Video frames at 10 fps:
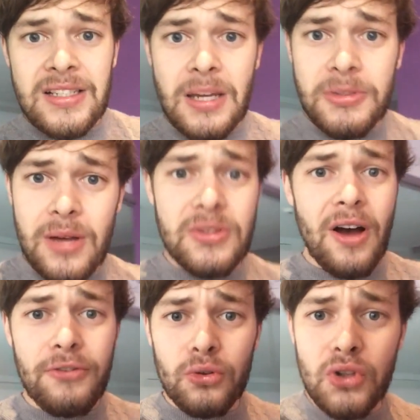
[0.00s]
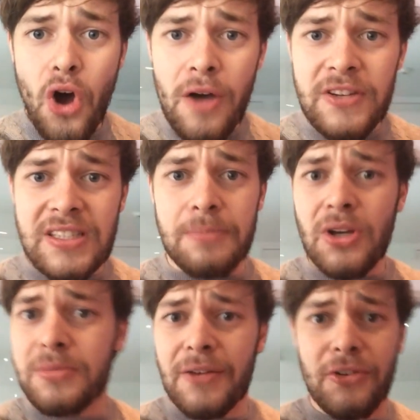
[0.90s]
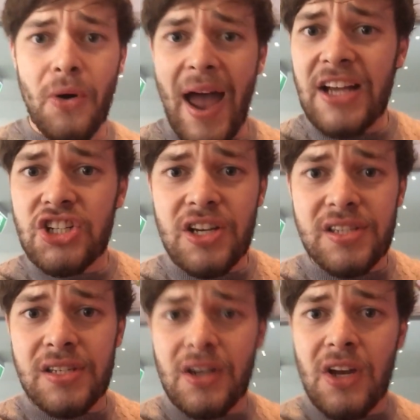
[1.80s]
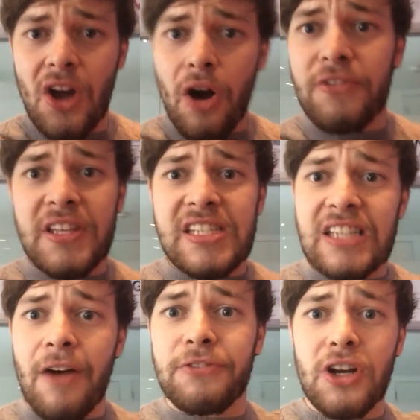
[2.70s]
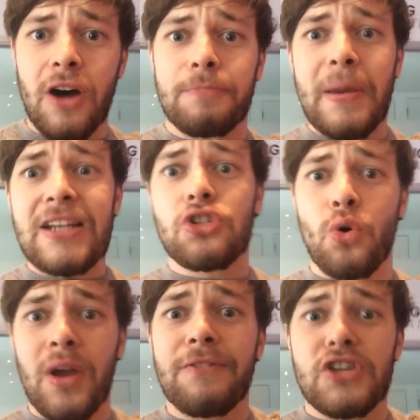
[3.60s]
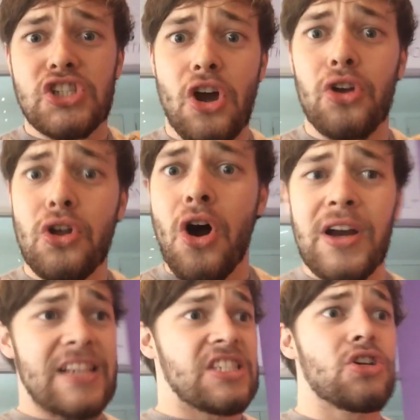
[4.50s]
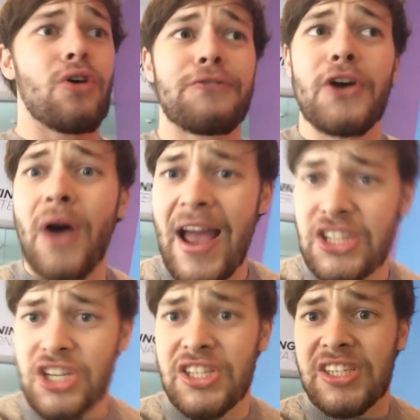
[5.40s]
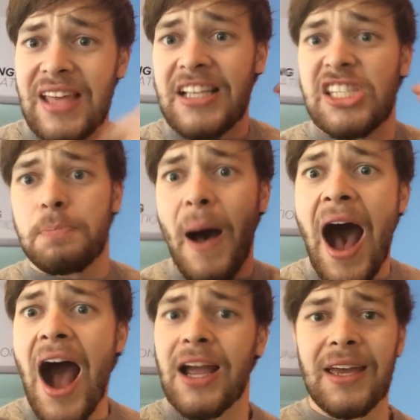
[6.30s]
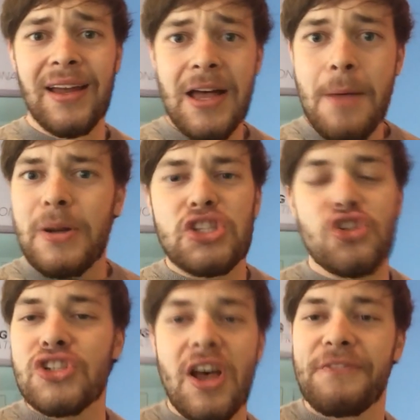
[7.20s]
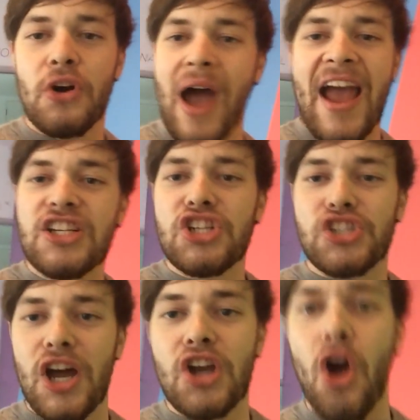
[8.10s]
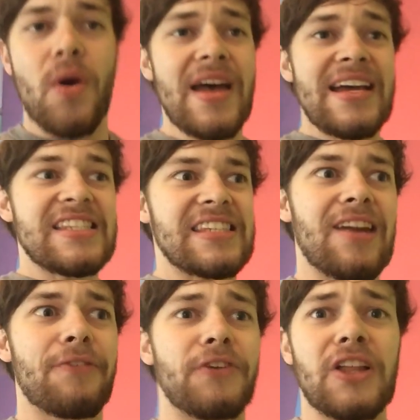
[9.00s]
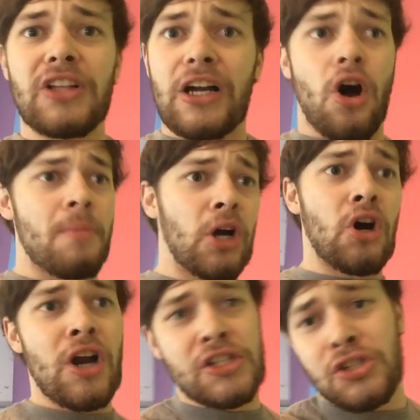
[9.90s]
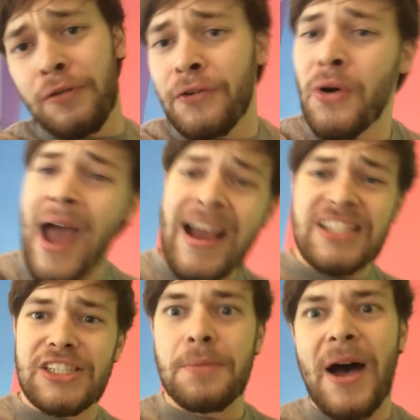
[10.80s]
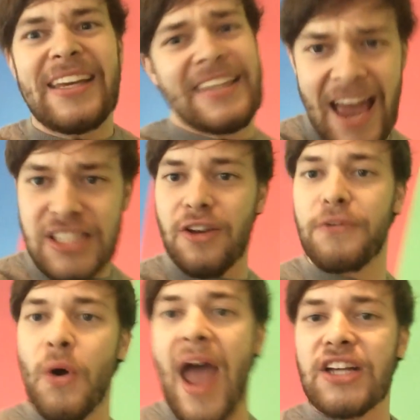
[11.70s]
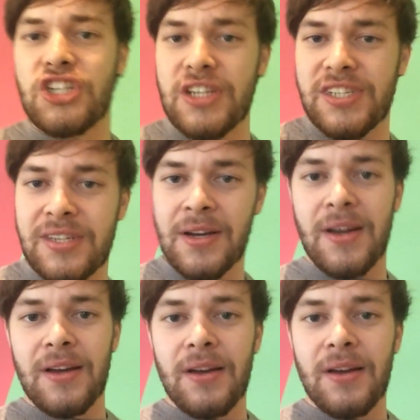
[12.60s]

Sometimes I feel nervous. Sometimes I feel anxious over the stuff that I've been doing for so long, and I still feel anxious. It's that spark. But as soon as I feel anxious, I know instead of feeling like, oh my God, I still feel anxious, I'm like, yes, I feel anxious.